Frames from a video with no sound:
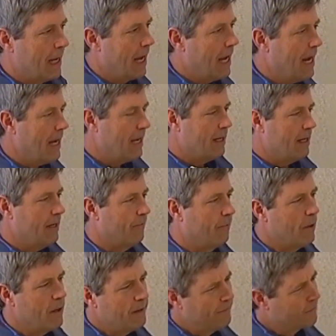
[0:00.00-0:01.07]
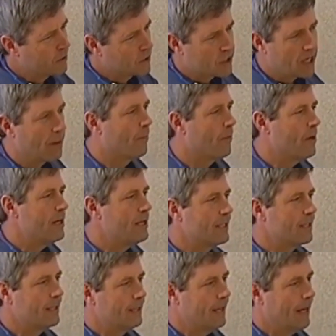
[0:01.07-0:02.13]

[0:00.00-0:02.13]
and if we, for some reason,